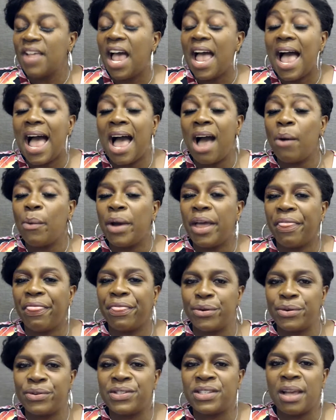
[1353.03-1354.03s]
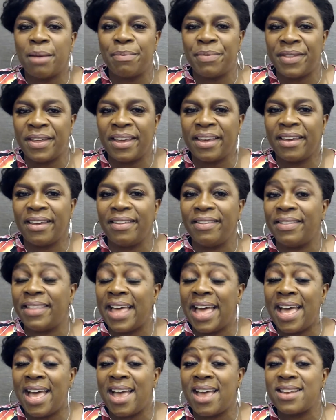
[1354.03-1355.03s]
I went through something
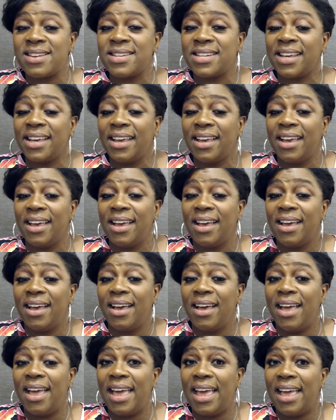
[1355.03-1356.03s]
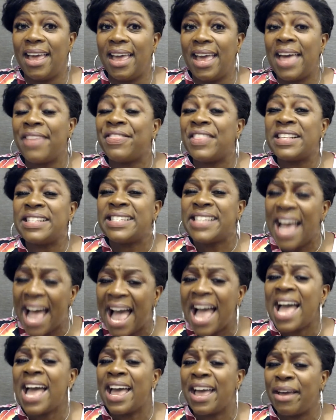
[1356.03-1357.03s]
that at the
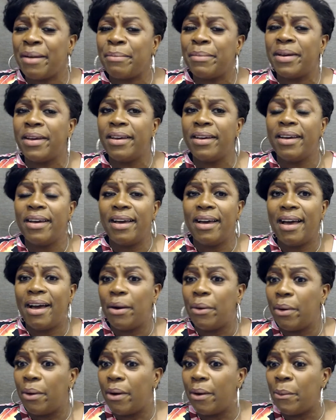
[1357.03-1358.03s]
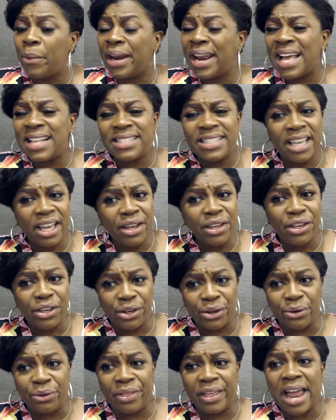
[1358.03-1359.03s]
time, when I tell
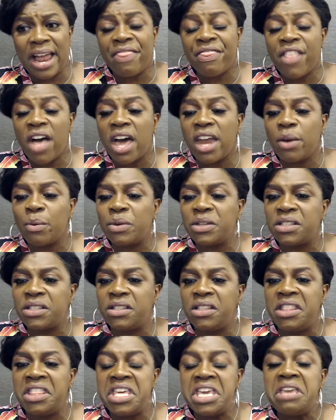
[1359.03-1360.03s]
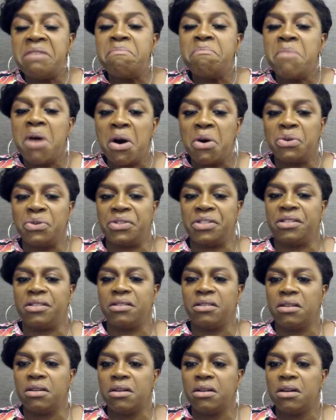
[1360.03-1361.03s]
you that I thought it was the most
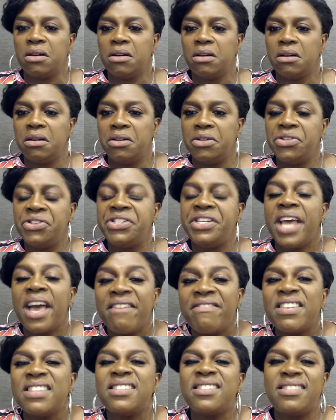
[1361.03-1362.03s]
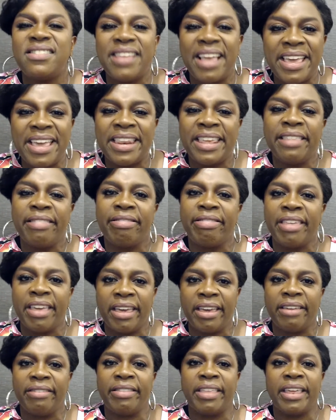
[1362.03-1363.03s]
devastating
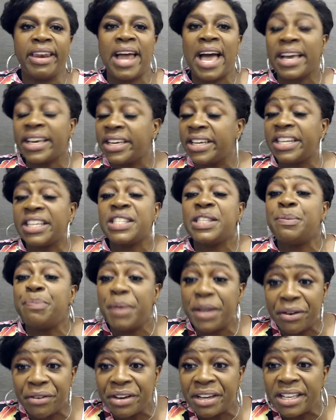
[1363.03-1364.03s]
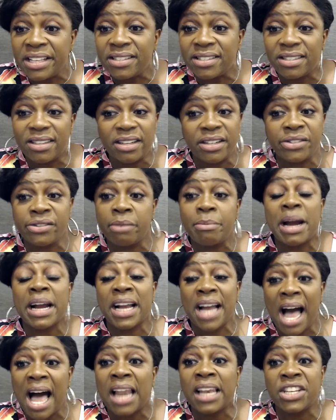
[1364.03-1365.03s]
thing that I could experience during my
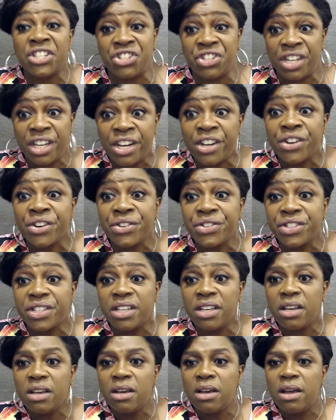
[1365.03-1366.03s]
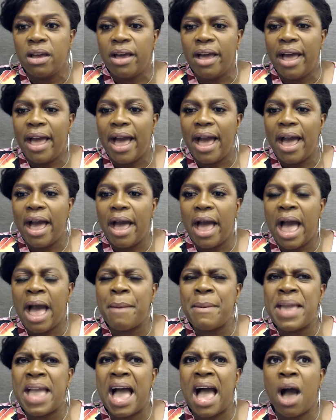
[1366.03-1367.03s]
college years, I
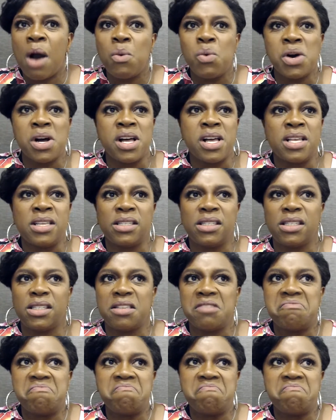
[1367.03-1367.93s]
mean, I was